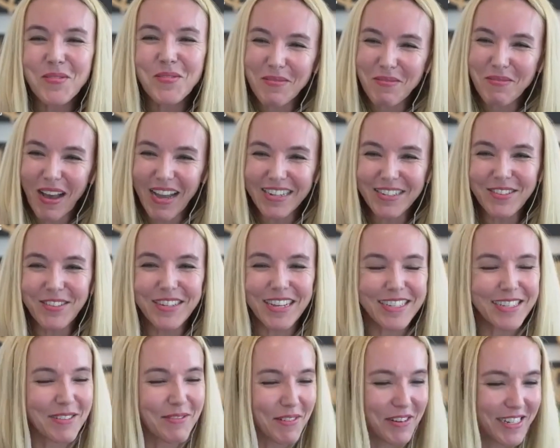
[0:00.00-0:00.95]
might do
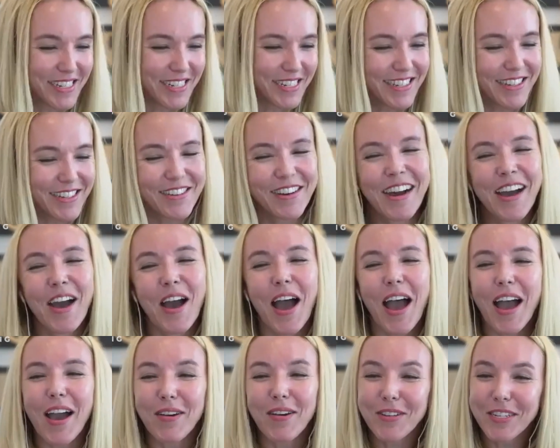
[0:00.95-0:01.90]
testimonies too.
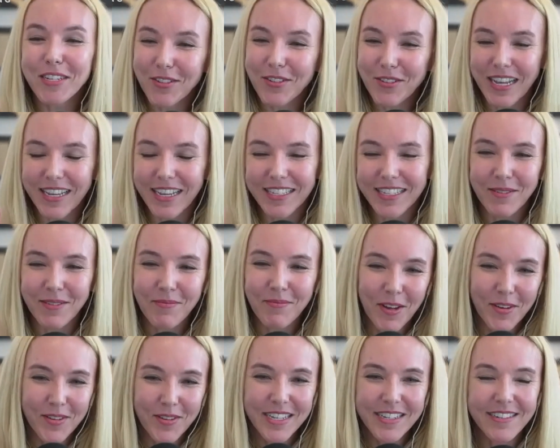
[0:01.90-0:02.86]
We do
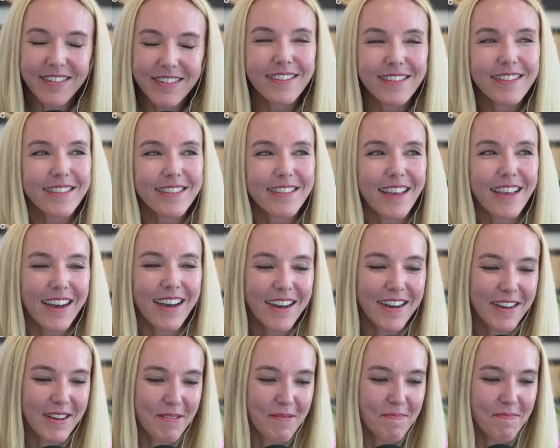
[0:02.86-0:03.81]
testimonials.
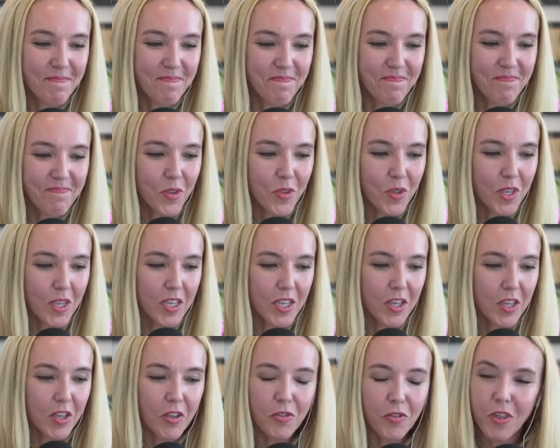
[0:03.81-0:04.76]

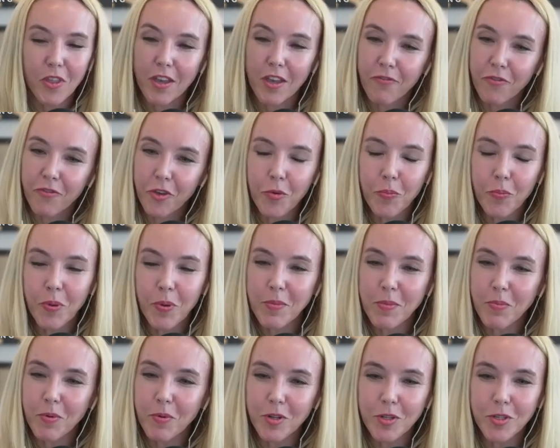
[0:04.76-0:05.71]
A few
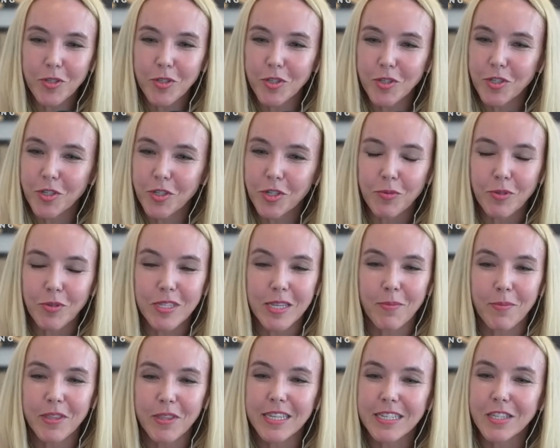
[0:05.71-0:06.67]
people do
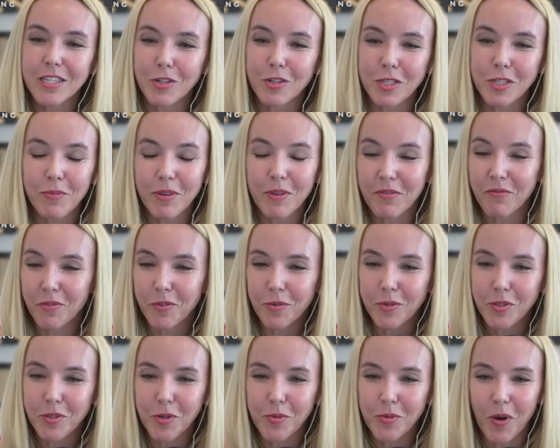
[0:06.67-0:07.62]
some of this. There's some
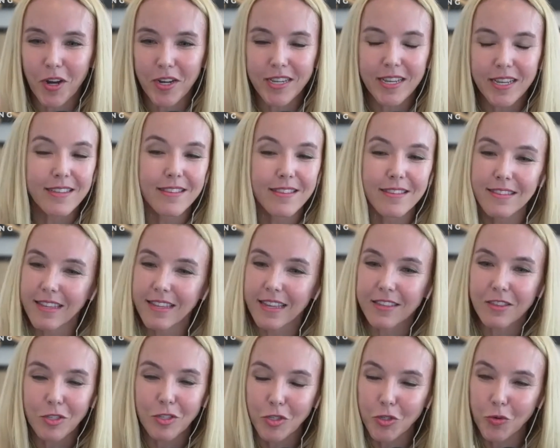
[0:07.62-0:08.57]
influencer marketing that's
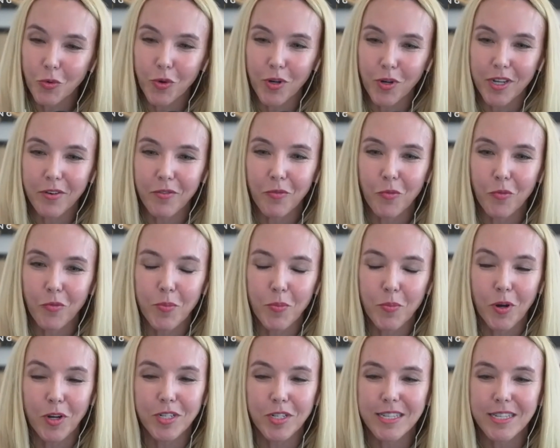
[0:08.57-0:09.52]
like the story of one
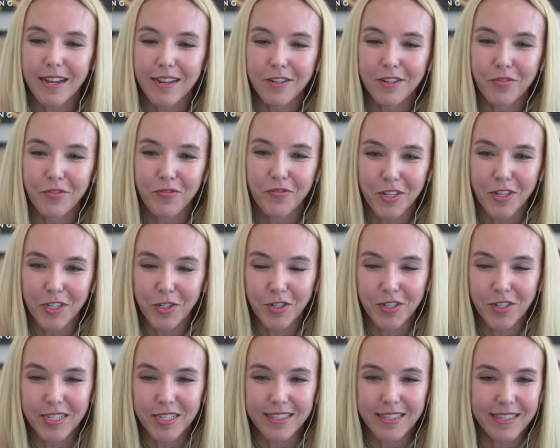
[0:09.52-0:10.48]
person. I know
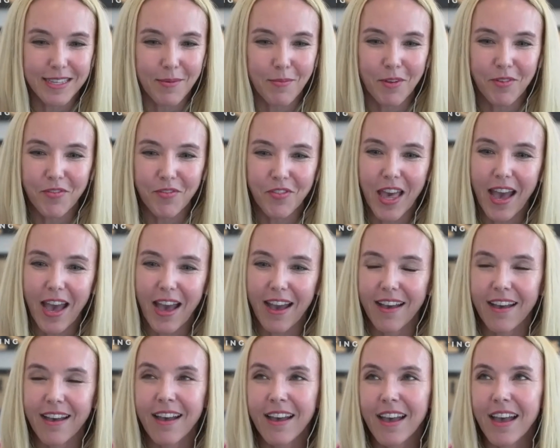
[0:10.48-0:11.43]
Fisher did some of
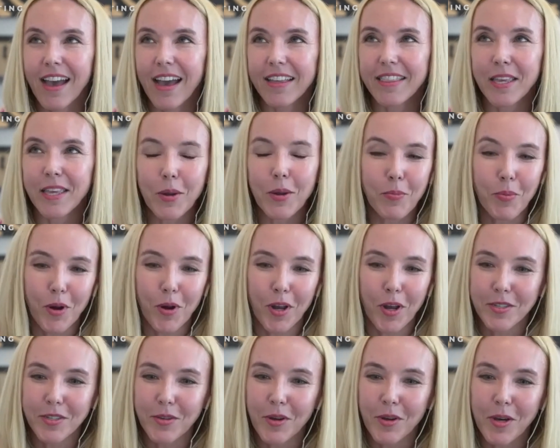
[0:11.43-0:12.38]
that. I think
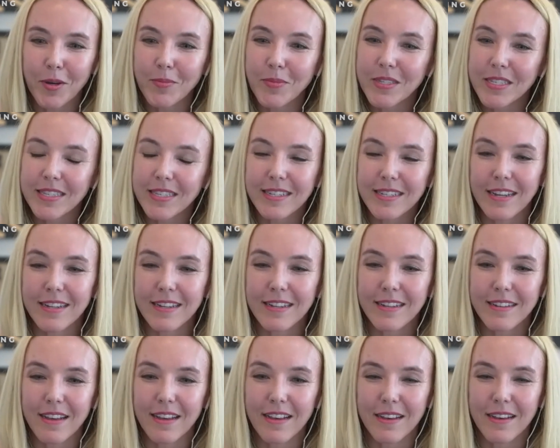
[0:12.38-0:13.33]
Abrazo Homes has
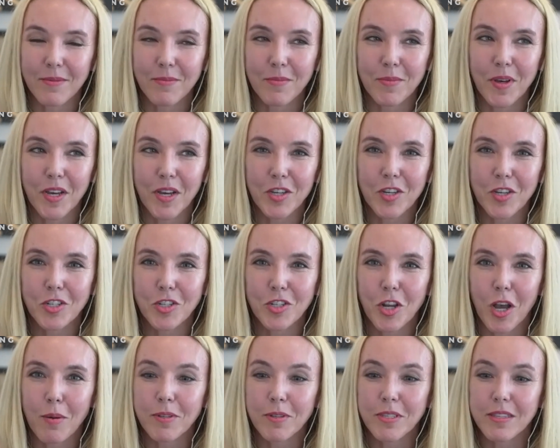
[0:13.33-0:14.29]
done a good
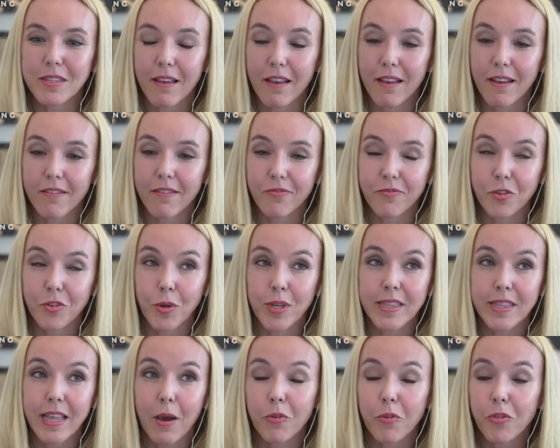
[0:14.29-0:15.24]
job of
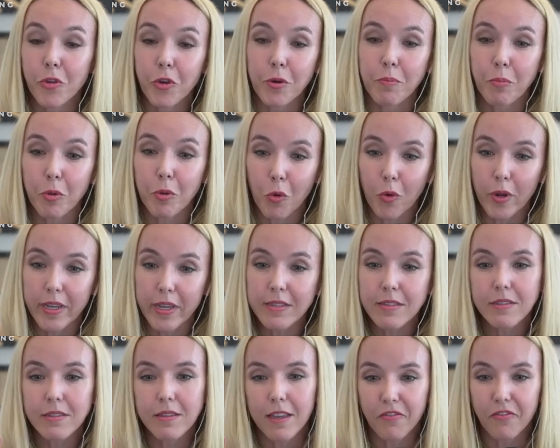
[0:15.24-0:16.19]
doing that with their
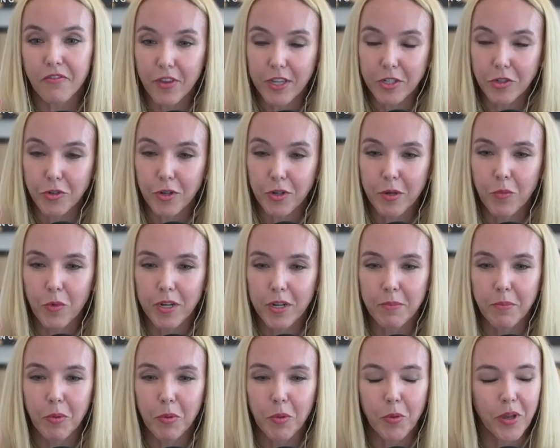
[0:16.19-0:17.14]
employees, like featuring one
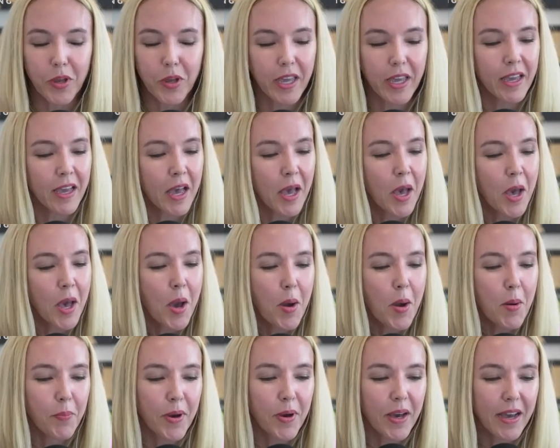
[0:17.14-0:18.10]
employee.
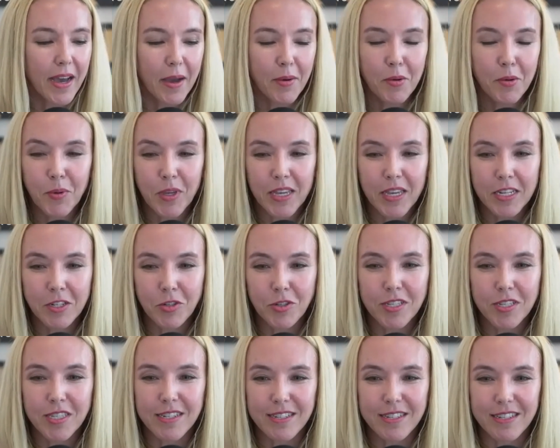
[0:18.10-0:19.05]
But I would be
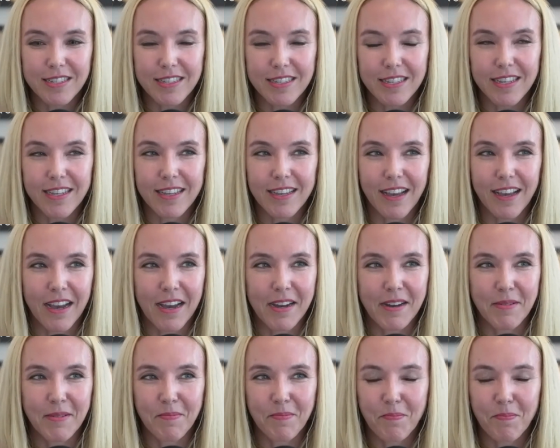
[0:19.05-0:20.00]
interested to see
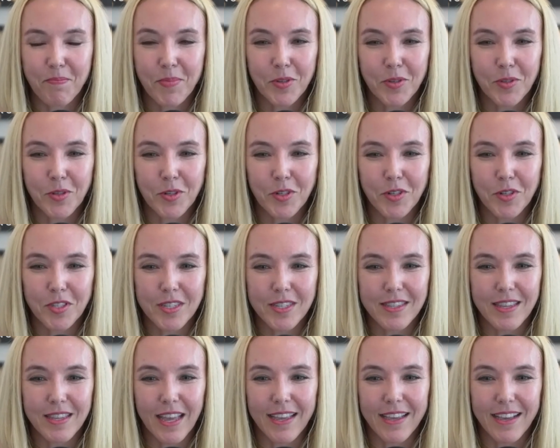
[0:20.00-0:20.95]
builders
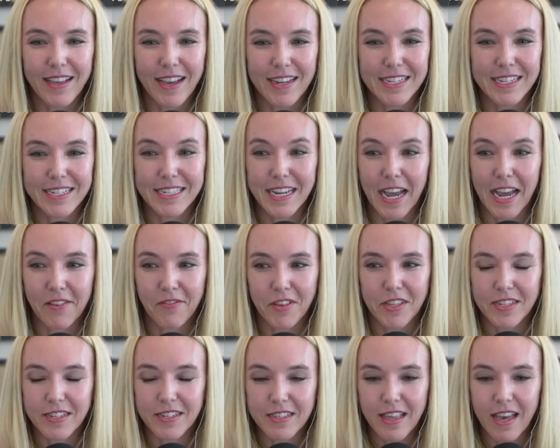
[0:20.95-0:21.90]
like kind of dive
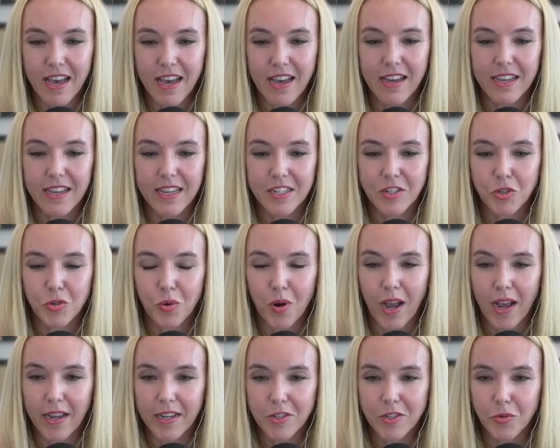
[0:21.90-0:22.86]
into that and
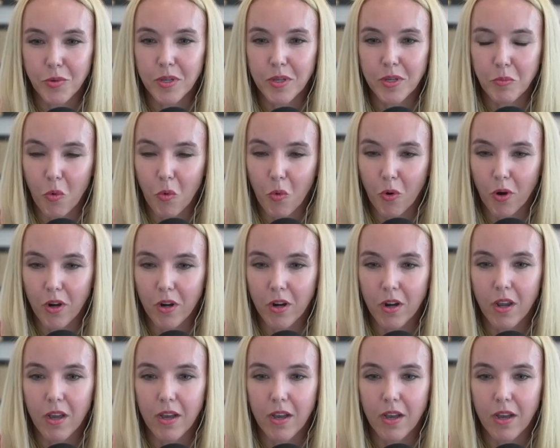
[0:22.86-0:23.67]
try doing more,